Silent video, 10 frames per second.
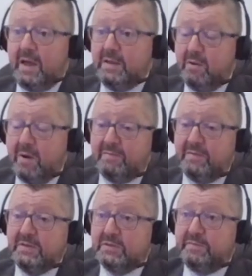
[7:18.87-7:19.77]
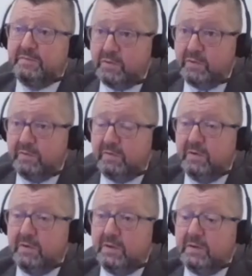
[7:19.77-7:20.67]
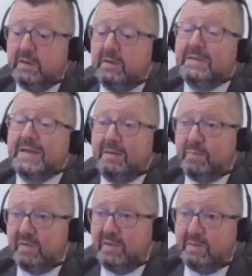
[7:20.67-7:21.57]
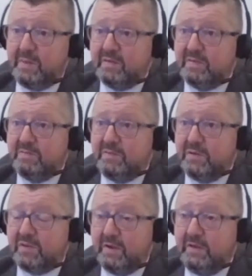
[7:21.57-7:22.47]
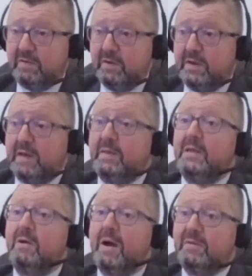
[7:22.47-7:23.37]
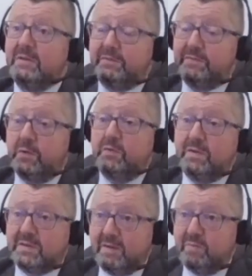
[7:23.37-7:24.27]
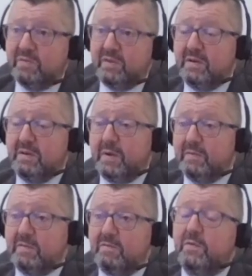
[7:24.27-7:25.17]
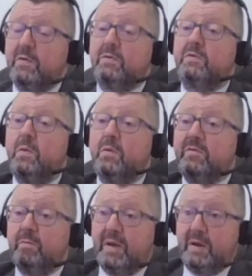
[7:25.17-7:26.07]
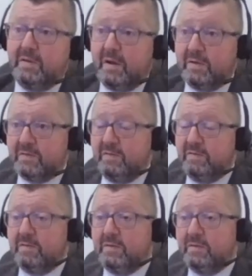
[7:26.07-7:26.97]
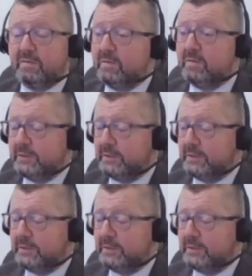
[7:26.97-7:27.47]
you're having to fund the 10% deposit for the site, and then you're having to fund the 10% deposit towards your build costs and so on. So